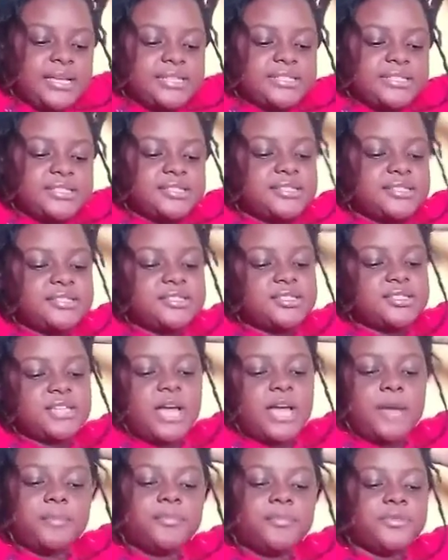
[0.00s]

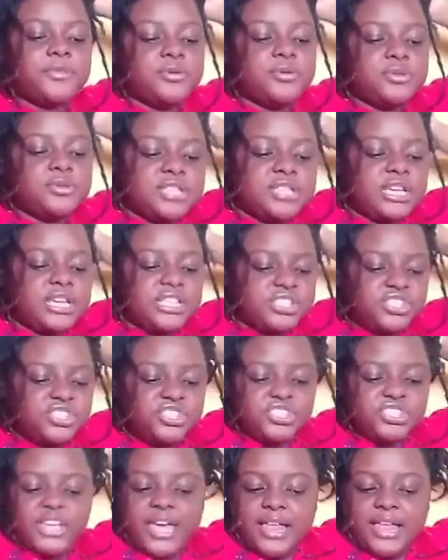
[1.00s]
stop using
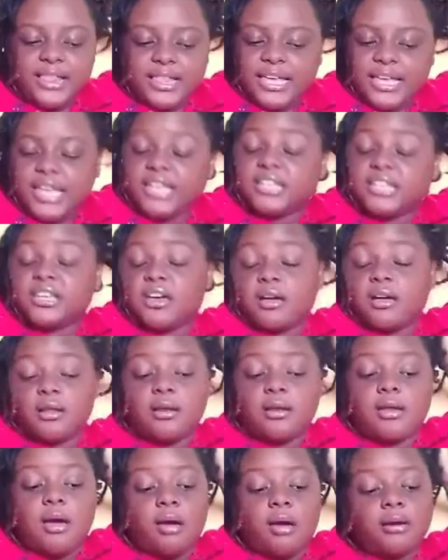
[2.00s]
gel in
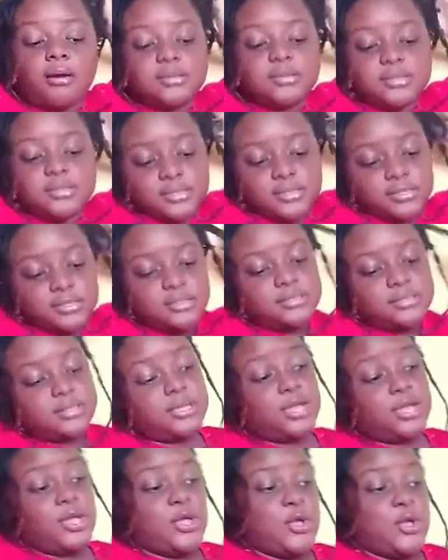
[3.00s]
your locks.
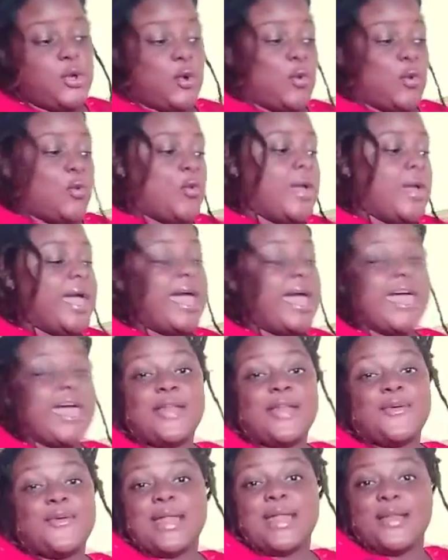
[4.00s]

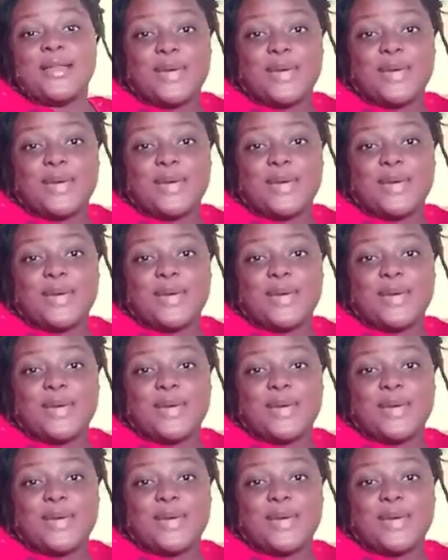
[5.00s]
Well.